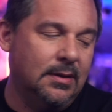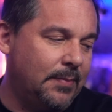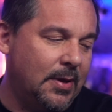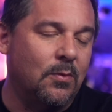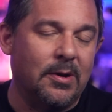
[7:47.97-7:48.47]

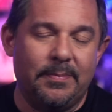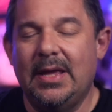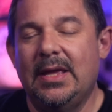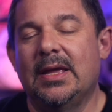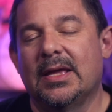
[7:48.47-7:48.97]

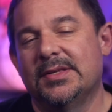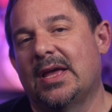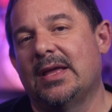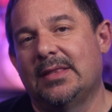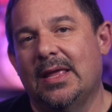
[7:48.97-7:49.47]
P1P is
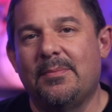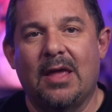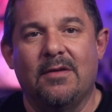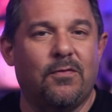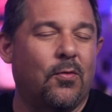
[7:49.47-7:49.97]
that the
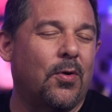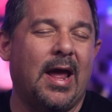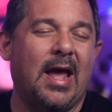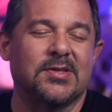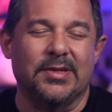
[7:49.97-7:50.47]
MK4
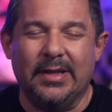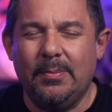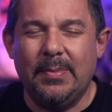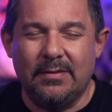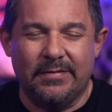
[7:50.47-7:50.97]
has a little
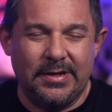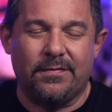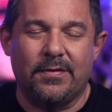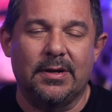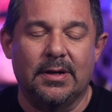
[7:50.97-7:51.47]
bit of a
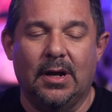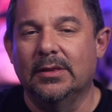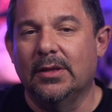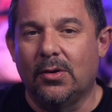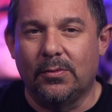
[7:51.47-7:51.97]
different
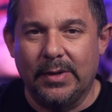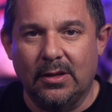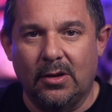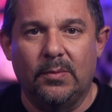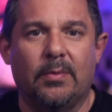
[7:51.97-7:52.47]
unload
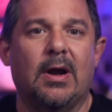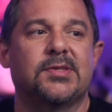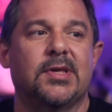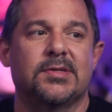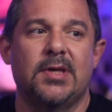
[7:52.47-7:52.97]
reload
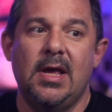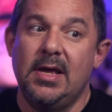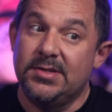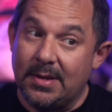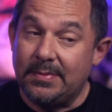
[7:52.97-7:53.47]
process.
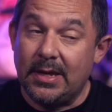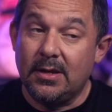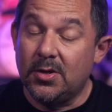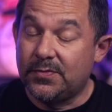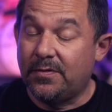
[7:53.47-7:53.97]
Same thing
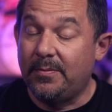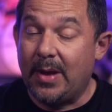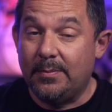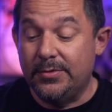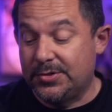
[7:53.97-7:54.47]
goes for
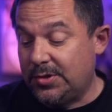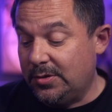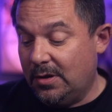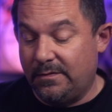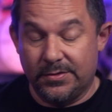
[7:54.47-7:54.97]
Bamboo
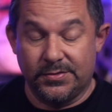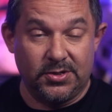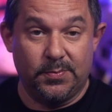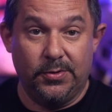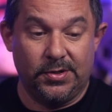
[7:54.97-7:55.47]
Studio versus
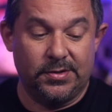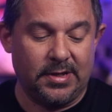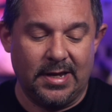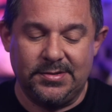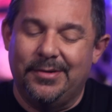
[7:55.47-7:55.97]
Prusa
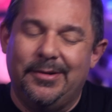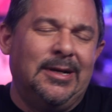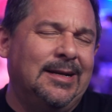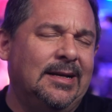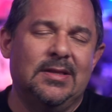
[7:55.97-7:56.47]
Slicer.
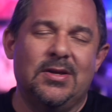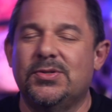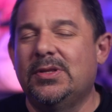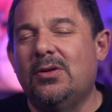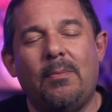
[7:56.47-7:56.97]

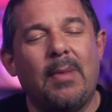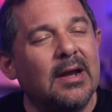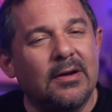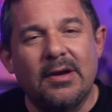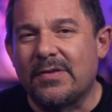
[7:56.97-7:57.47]
There's little
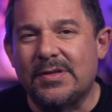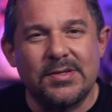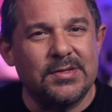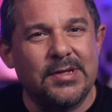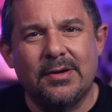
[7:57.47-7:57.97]
minor
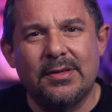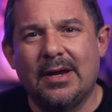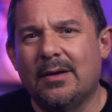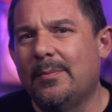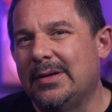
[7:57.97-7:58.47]
differences here and
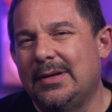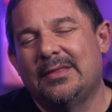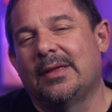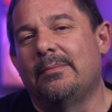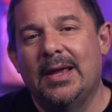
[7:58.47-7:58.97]
there, but
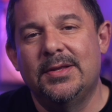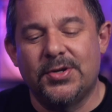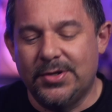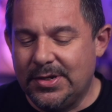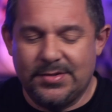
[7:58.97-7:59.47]
nothing major.
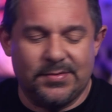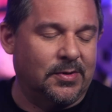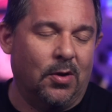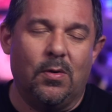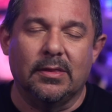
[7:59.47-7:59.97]
You just
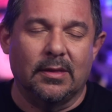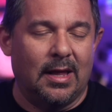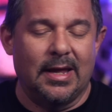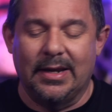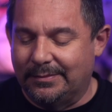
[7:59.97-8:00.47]
go
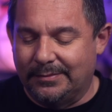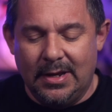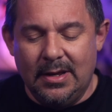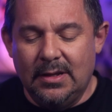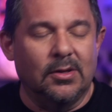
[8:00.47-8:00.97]
online and
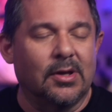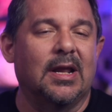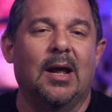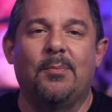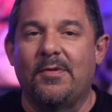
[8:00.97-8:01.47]
look it
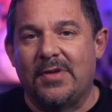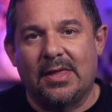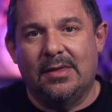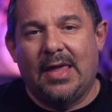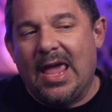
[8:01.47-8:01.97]
up if you
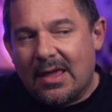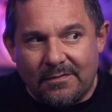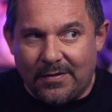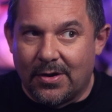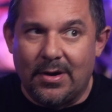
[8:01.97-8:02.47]
can't
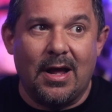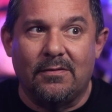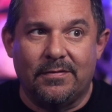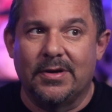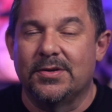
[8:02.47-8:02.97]
figure it out
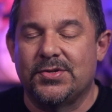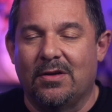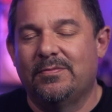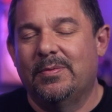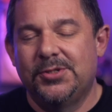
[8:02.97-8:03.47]
for
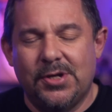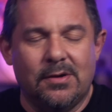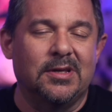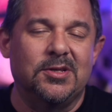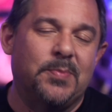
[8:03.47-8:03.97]
yourself. But
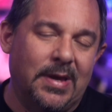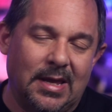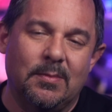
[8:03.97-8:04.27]
generally speaking,